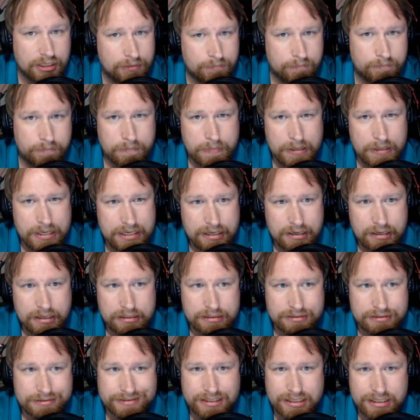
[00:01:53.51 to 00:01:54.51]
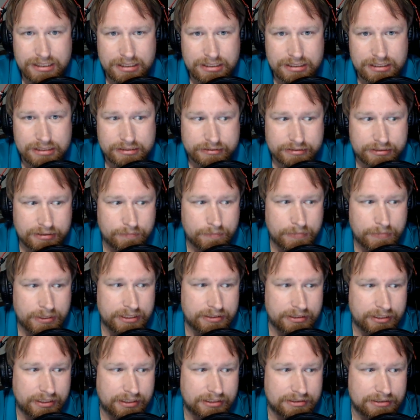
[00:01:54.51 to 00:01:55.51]
but does it
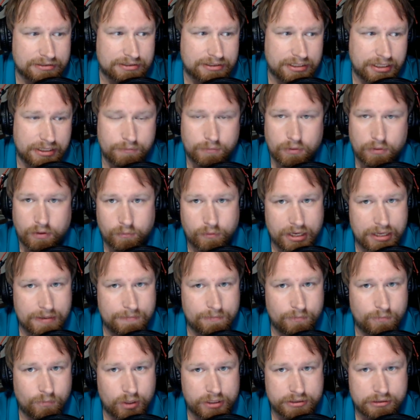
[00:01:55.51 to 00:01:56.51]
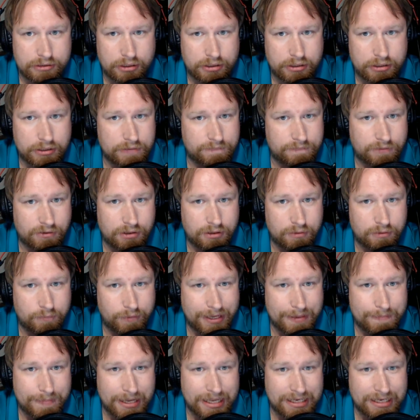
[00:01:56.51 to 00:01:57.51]
mean they can see what you're looking for on
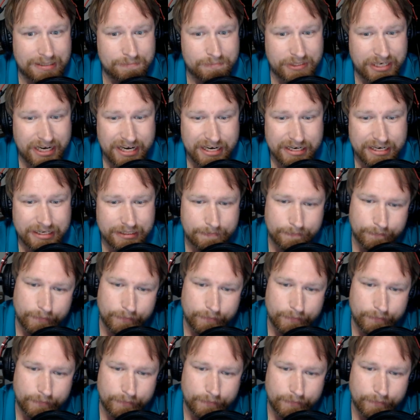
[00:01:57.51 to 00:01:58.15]
WebMD?